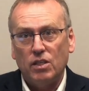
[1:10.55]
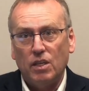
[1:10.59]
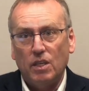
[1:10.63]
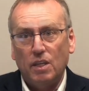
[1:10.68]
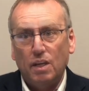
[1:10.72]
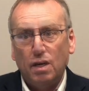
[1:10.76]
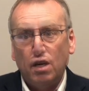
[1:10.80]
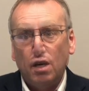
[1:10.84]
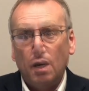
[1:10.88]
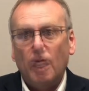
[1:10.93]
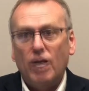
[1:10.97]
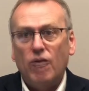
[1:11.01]

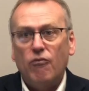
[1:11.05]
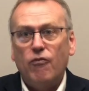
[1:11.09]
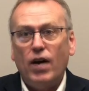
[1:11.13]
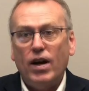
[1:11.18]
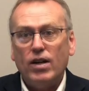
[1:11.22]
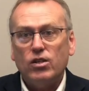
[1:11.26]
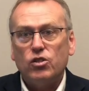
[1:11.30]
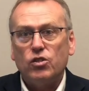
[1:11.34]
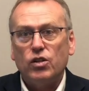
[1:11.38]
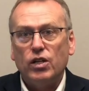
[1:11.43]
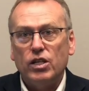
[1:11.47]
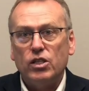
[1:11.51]
As
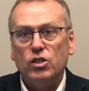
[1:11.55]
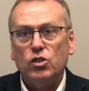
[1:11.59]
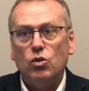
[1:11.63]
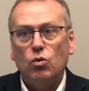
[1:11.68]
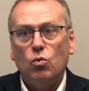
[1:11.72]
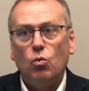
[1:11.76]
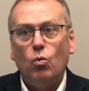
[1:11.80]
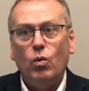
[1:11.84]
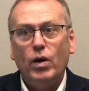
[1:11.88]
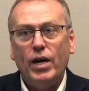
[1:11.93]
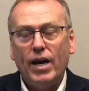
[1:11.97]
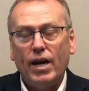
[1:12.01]
manufacturers,
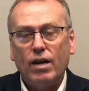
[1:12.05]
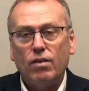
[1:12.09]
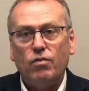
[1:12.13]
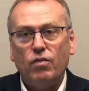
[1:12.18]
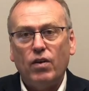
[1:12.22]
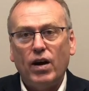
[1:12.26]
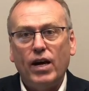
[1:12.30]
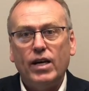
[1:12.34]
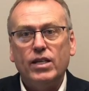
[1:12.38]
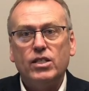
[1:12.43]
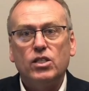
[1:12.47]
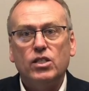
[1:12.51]
we
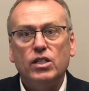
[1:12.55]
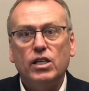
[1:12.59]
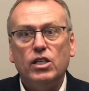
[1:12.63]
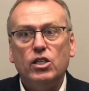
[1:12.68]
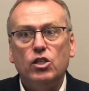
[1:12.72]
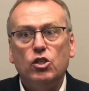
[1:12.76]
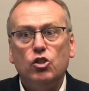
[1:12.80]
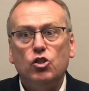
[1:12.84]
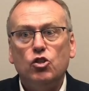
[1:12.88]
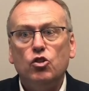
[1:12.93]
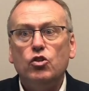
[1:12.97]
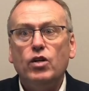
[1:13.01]
advise that
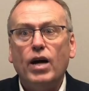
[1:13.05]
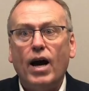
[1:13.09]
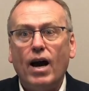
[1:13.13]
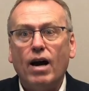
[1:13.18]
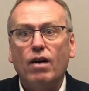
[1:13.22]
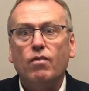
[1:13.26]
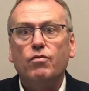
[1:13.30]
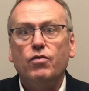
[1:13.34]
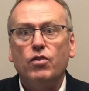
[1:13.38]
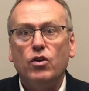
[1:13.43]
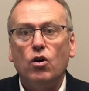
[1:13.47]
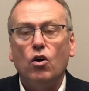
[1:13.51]
you should
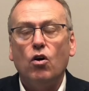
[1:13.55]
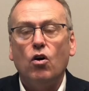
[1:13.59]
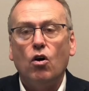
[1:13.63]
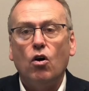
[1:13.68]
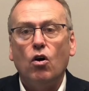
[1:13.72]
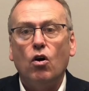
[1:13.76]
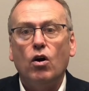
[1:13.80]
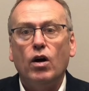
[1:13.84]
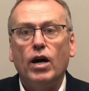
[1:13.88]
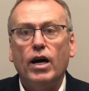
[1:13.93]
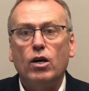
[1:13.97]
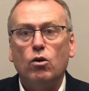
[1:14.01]
have
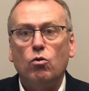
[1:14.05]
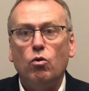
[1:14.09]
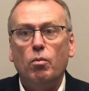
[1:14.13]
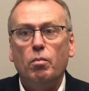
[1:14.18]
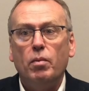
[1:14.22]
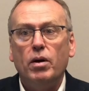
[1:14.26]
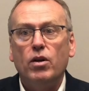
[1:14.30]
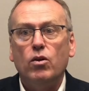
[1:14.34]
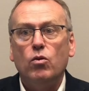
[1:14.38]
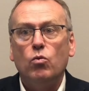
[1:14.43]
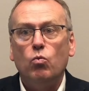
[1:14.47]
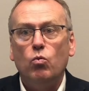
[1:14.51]
your
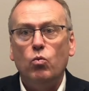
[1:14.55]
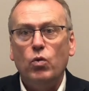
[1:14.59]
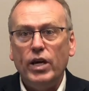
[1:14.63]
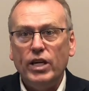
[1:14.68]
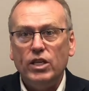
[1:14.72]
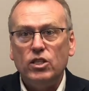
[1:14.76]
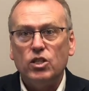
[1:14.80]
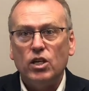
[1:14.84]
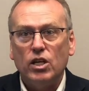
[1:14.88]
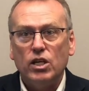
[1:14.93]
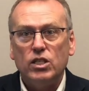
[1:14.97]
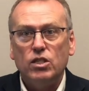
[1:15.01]
equipment
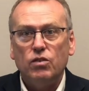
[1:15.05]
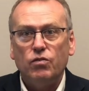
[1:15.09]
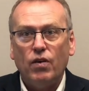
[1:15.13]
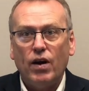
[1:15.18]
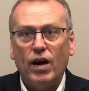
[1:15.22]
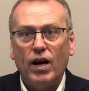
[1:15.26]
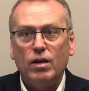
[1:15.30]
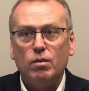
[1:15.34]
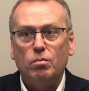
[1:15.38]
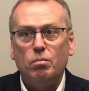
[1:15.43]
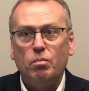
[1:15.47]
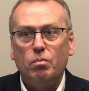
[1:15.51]

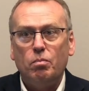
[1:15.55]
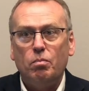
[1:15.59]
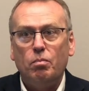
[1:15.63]
recertified,